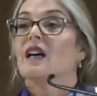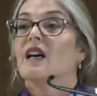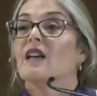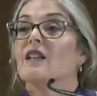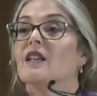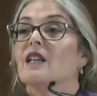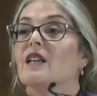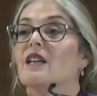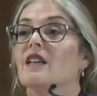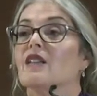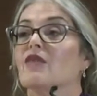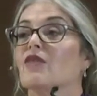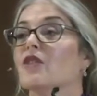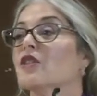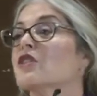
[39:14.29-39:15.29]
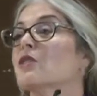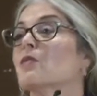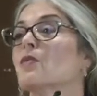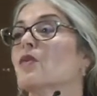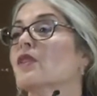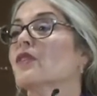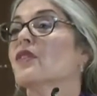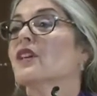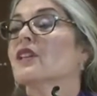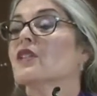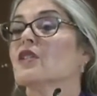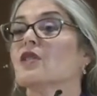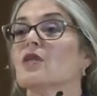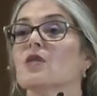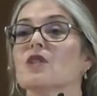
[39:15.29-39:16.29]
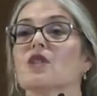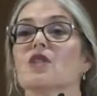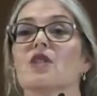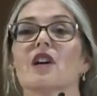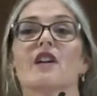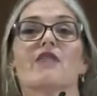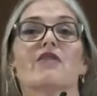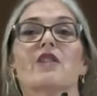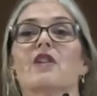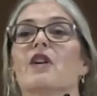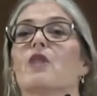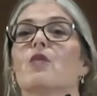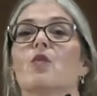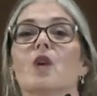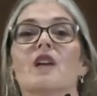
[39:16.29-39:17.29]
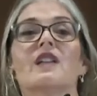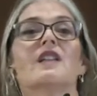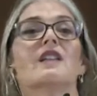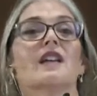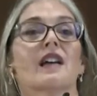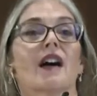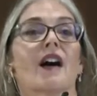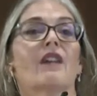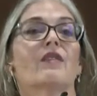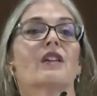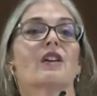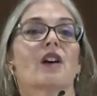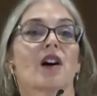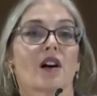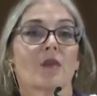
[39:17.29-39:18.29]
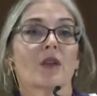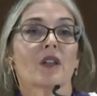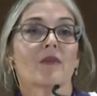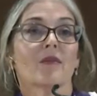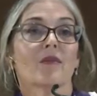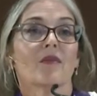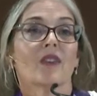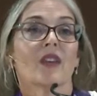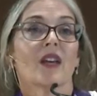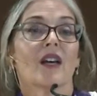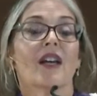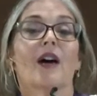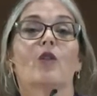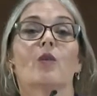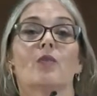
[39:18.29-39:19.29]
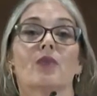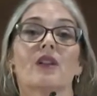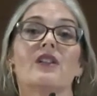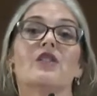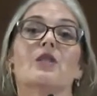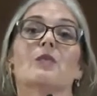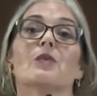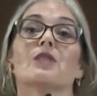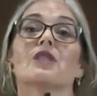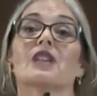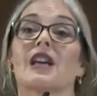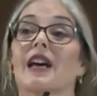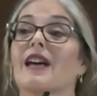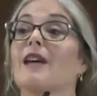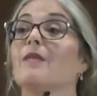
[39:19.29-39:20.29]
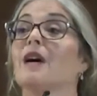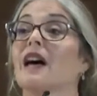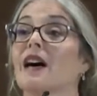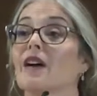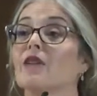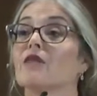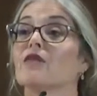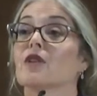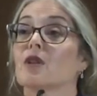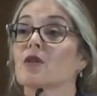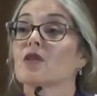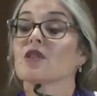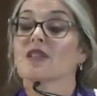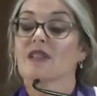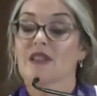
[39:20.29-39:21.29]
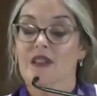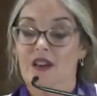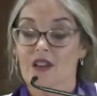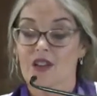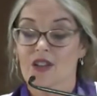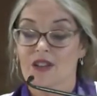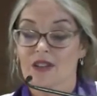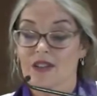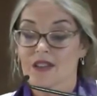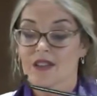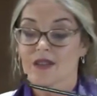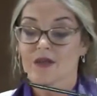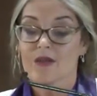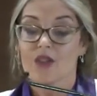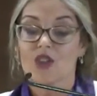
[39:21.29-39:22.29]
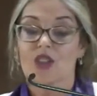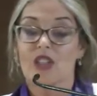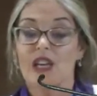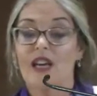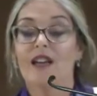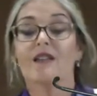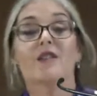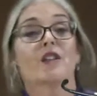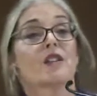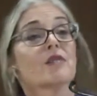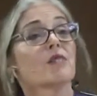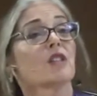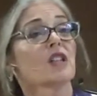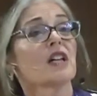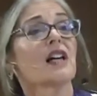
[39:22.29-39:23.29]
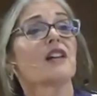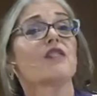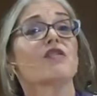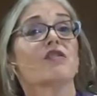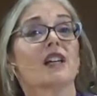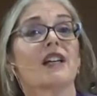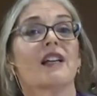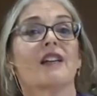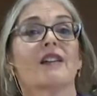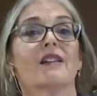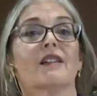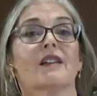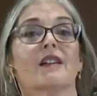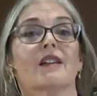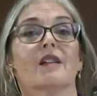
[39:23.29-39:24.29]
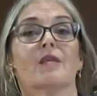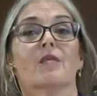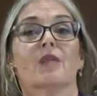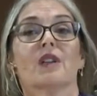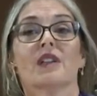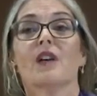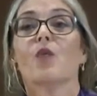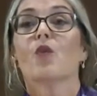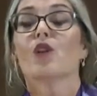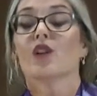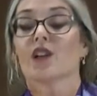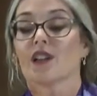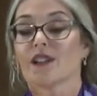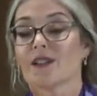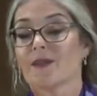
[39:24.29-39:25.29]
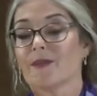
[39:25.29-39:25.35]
And the first important thing to do was to try to figure out what do they have in common. And our principles came out of those discussions, which again, they're kind of vague, but they work.